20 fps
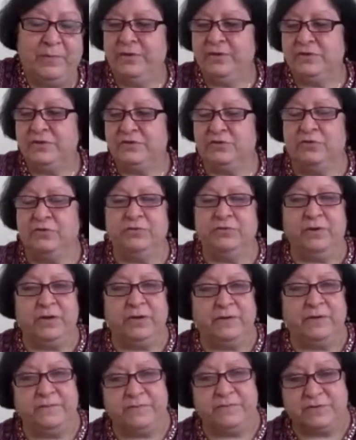So
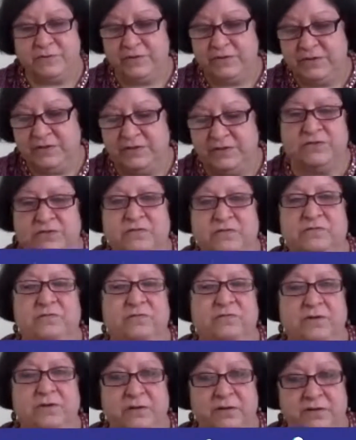this
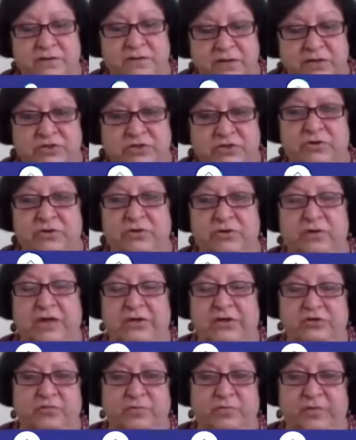teacher
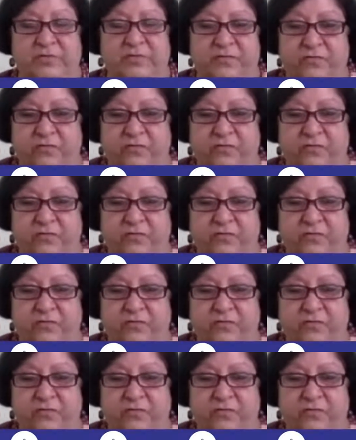has to be